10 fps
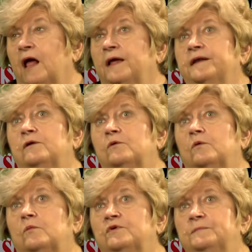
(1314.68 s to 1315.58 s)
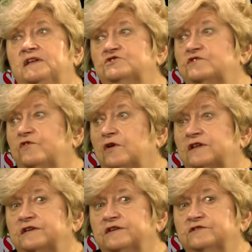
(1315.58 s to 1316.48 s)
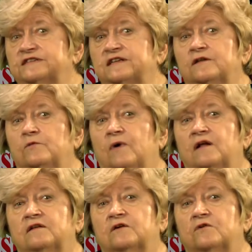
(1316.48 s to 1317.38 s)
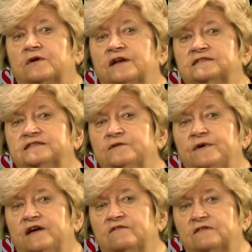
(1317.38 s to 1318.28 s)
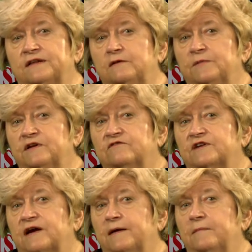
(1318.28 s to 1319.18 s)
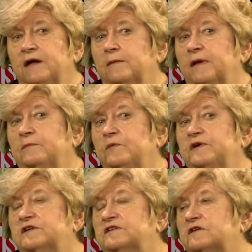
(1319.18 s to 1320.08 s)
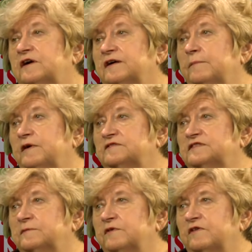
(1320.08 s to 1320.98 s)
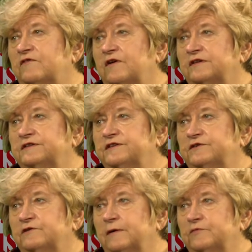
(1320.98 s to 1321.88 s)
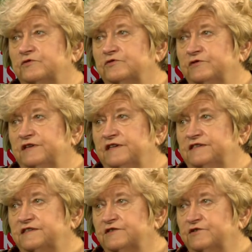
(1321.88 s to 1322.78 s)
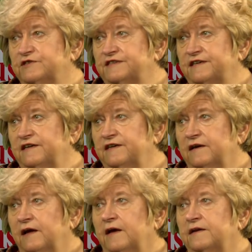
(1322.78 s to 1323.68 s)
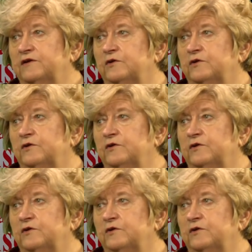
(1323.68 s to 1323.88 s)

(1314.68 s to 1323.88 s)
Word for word: Now, we mentioned volunteers a little while ago, and I see we have a little bit of time. Maybe we can talk about some of the volunteer opportunities in your city. Now, you